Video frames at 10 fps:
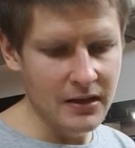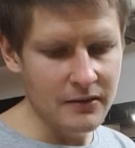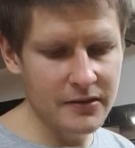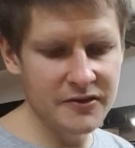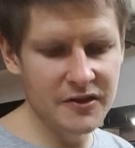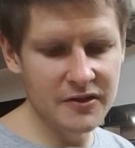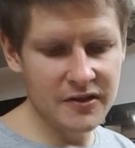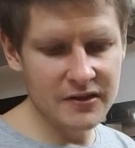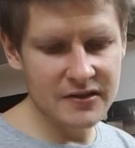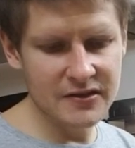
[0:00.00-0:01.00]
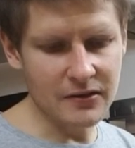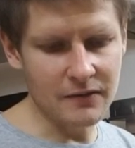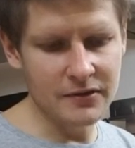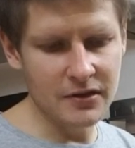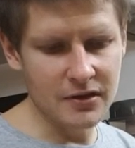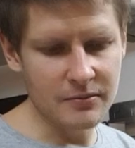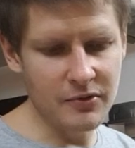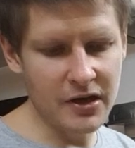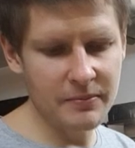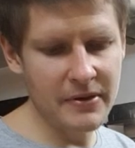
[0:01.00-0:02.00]
resistance of the
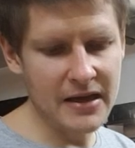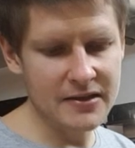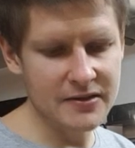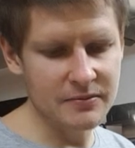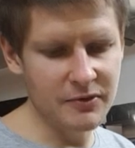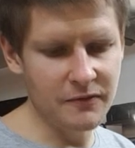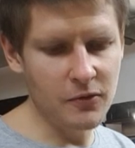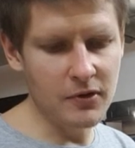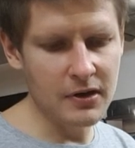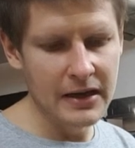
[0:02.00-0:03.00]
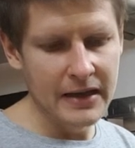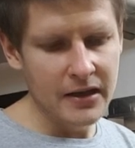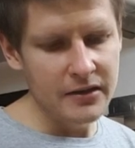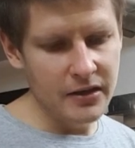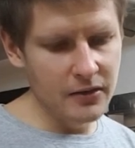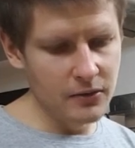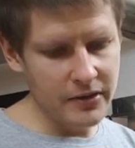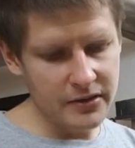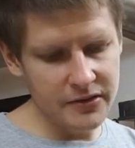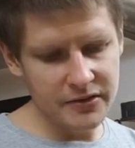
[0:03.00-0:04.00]
brake pads before the glue
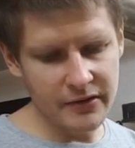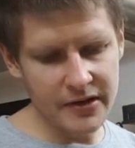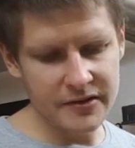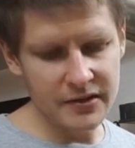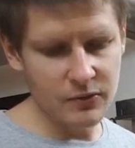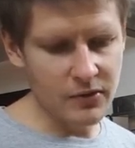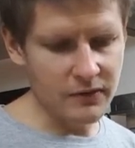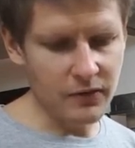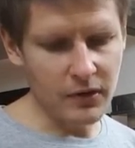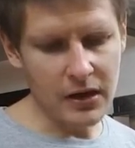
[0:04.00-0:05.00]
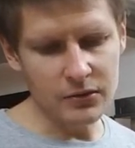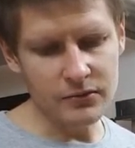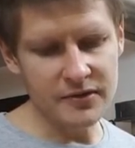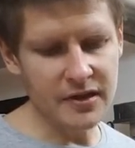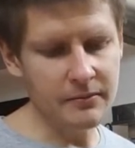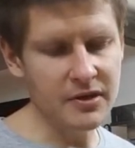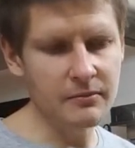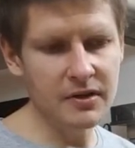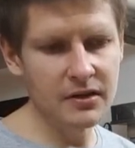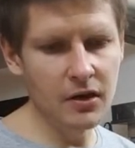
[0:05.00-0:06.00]
and this resin will fall out or
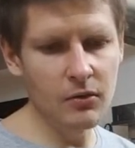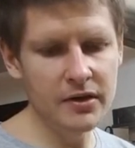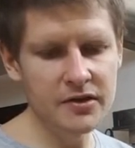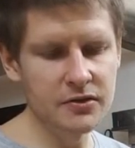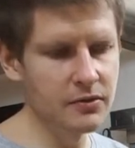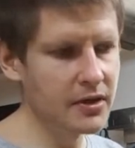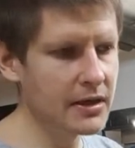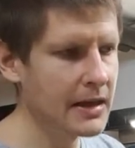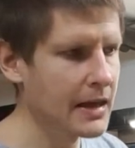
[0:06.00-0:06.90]
something. But no one is doing